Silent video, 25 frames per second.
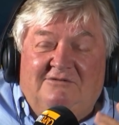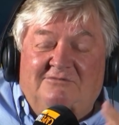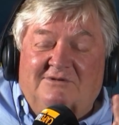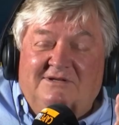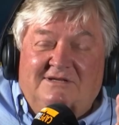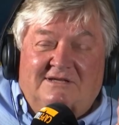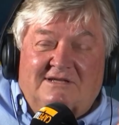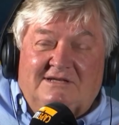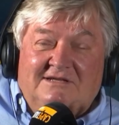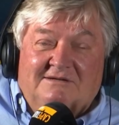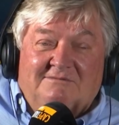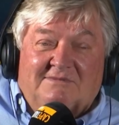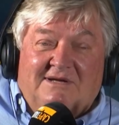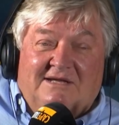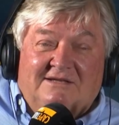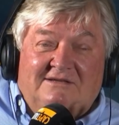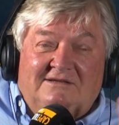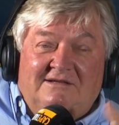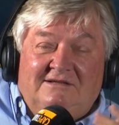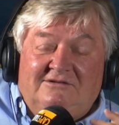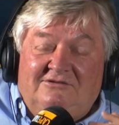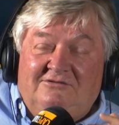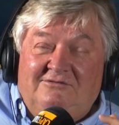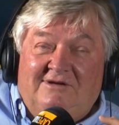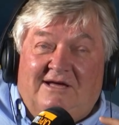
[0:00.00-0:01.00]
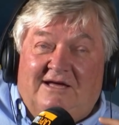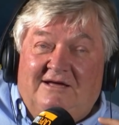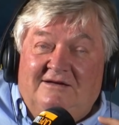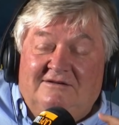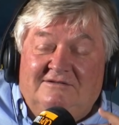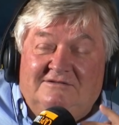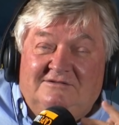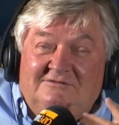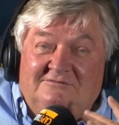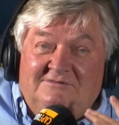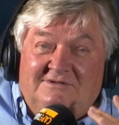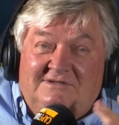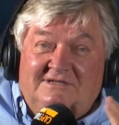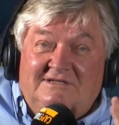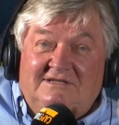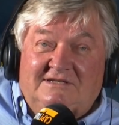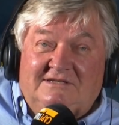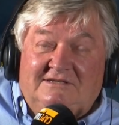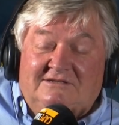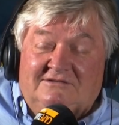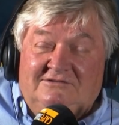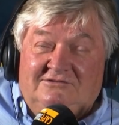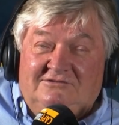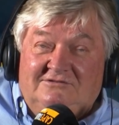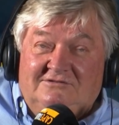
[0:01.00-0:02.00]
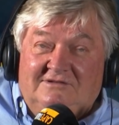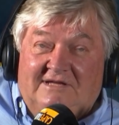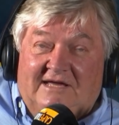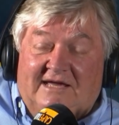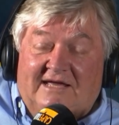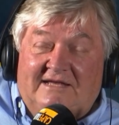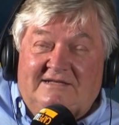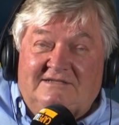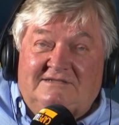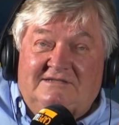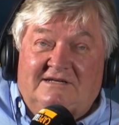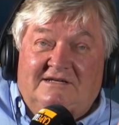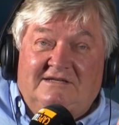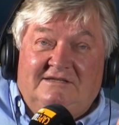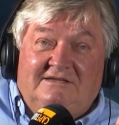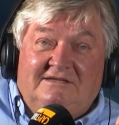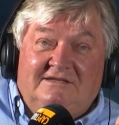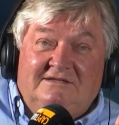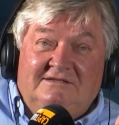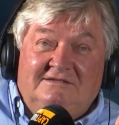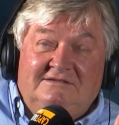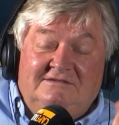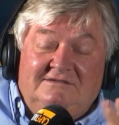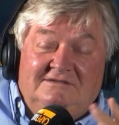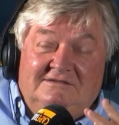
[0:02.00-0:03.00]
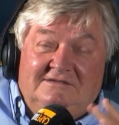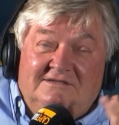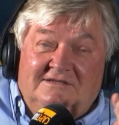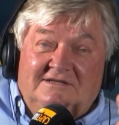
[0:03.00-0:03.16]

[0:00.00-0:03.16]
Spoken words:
we did about 2 hours and we did a handshake deal.